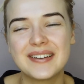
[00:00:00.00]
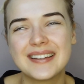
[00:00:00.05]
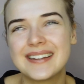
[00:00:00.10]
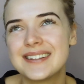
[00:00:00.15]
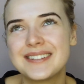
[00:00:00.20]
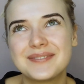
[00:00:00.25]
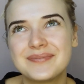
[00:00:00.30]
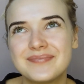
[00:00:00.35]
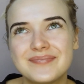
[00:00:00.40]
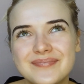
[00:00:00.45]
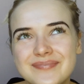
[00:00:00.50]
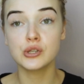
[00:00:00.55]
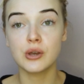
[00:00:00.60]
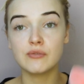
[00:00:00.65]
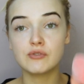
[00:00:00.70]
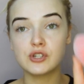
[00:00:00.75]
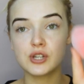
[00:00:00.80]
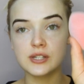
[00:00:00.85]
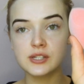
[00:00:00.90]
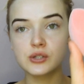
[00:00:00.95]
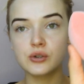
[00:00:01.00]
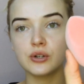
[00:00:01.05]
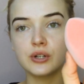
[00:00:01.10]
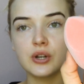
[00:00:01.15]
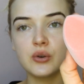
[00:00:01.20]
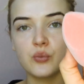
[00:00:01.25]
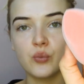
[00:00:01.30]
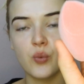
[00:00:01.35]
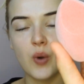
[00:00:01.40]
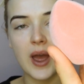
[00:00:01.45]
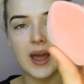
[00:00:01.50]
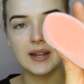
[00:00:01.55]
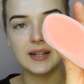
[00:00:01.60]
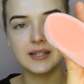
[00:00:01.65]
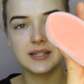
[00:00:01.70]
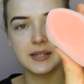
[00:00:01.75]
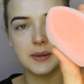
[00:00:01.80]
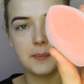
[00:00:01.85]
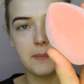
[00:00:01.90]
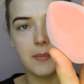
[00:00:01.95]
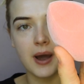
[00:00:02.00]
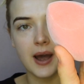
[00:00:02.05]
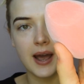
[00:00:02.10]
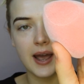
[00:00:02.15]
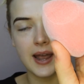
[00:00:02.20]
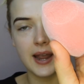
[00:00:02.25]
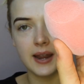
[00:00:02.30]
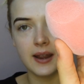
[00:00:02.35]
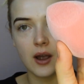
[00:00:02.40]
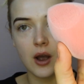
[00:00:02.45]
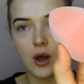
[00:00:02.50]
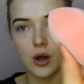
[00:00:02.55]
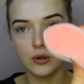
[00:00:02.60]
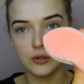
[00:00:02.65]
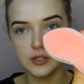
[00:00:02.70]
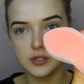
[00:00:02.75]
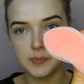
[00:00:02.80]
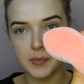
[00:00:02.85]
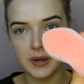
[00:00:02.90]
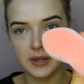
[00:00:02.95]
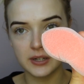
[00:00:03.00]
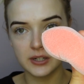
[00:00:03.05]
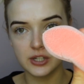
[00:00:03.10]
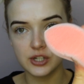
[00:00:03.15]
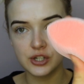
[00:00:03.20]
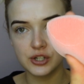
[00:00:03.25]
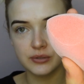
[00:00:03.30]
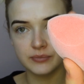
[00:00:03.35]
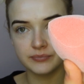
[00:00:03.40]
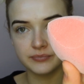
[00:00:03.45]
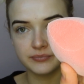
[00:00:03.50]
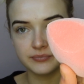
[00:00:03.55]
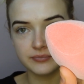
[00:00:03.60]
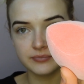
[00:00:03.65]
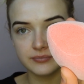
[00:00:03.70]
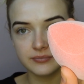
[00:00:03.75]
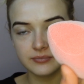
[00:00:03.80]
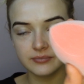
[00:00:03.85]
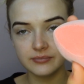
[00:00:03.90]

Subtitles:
I love it. So I've just gone and wet my whole sponge.